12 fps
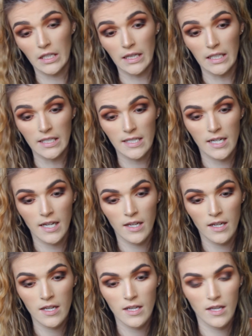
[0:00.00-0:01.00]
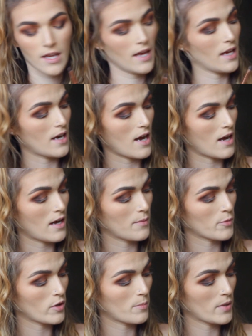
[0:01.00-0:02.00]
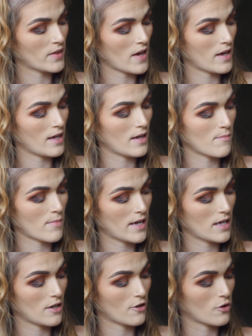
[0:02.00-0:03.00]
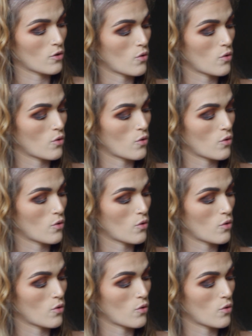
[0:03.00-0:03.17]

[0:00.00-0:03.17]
Glistening, and I'm going to put that in my inner